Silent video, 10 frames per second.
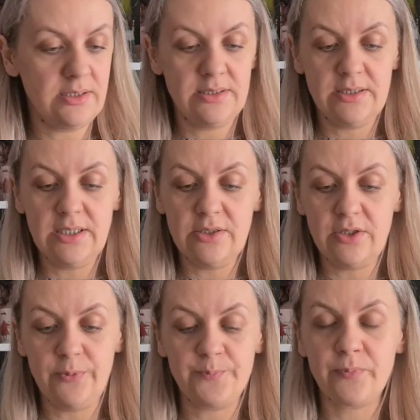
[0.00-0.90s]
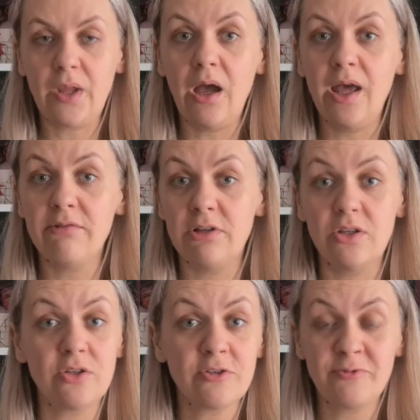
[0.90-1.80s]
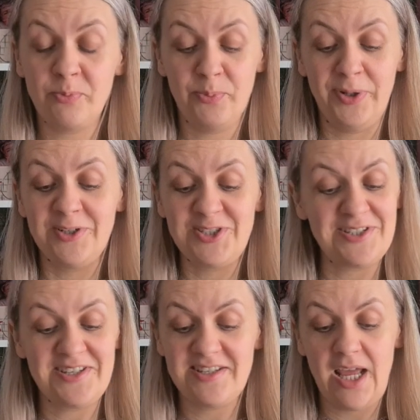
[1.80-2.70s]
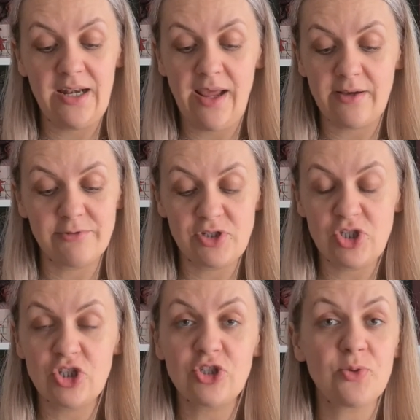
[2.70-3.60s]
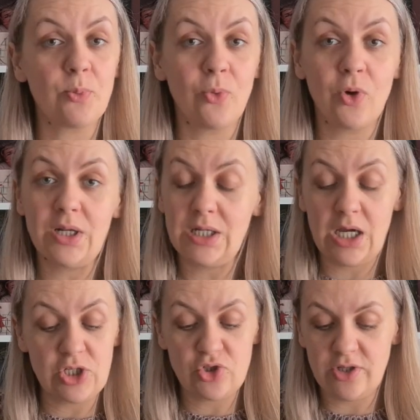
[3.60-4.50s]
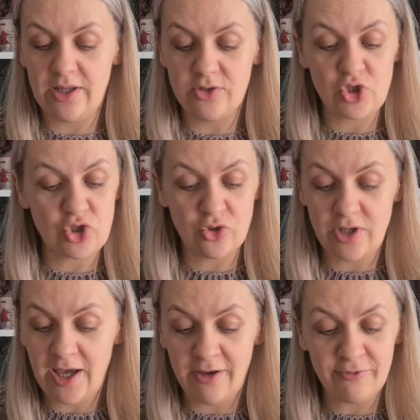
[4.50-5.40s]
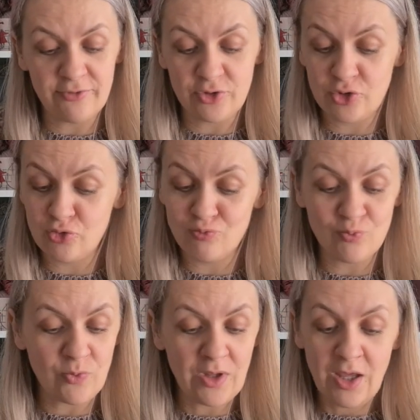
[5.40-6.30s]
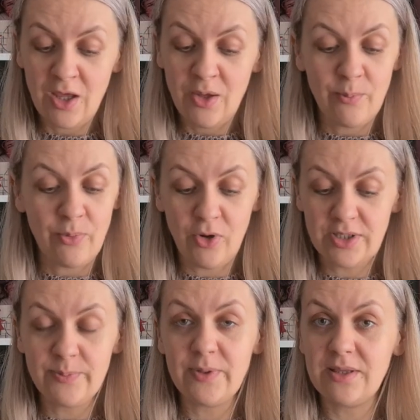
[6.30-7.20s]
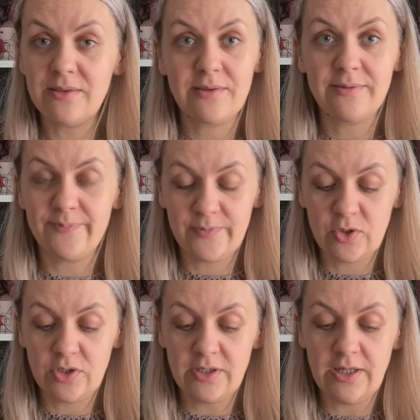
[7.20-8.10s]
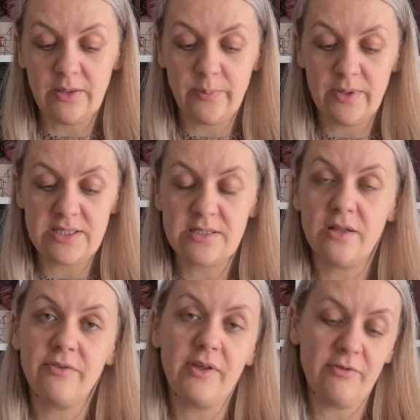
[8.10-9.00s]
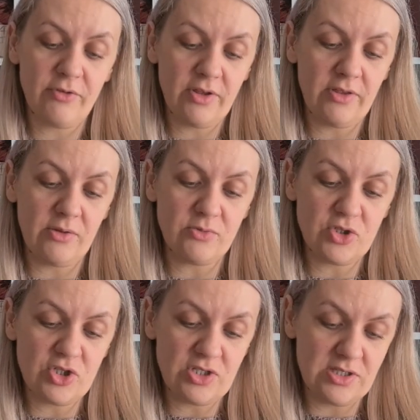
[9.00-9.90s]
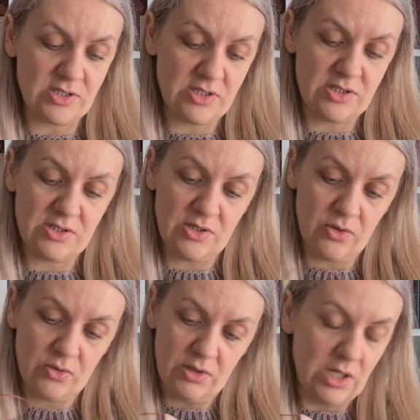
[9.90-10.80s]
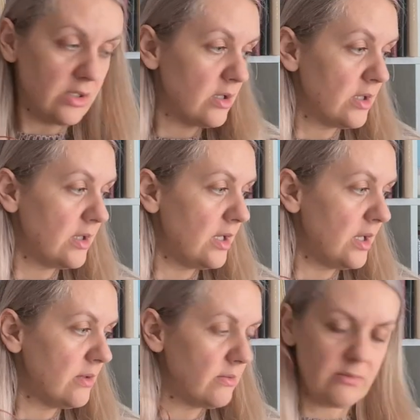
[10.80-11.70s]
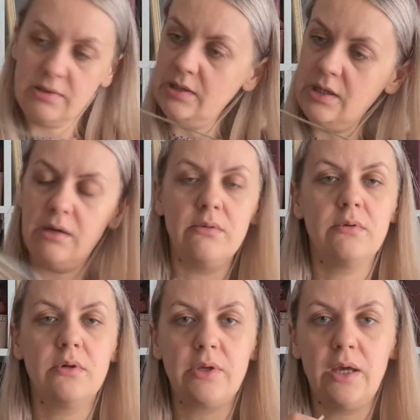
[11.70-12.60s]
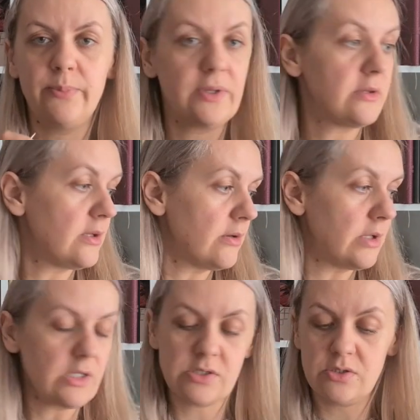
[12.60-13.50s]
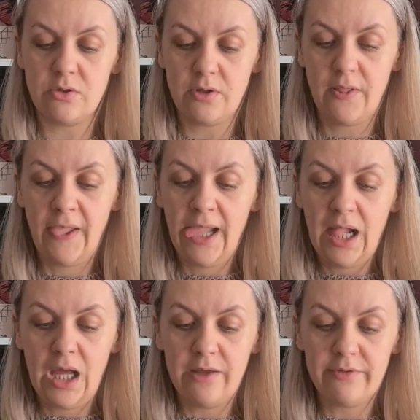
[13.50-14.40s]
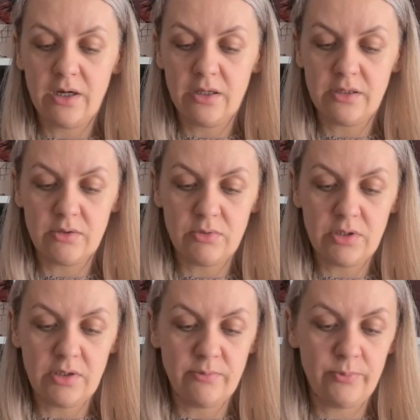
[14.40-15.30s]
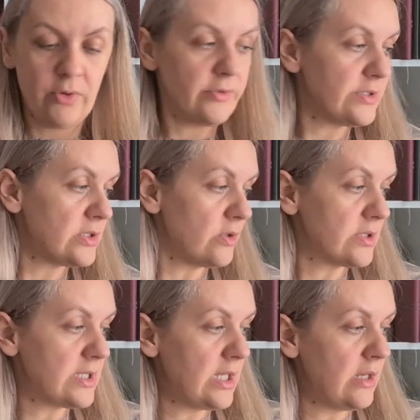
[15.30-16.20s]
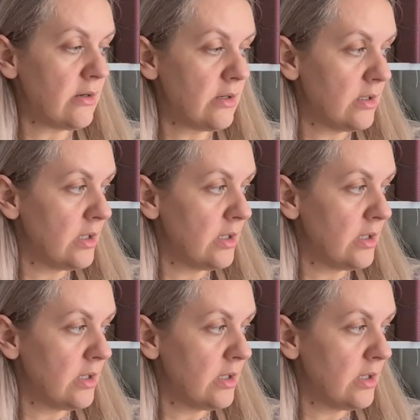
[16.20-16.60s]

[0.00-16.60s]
I don't know. I have a lot of purchases and acquisitions, more than I should have bought, but couldn't help myself. Everything was just so great. Did I? Yeah, okay, I picked the right sock. I have the other one. I have both socks here.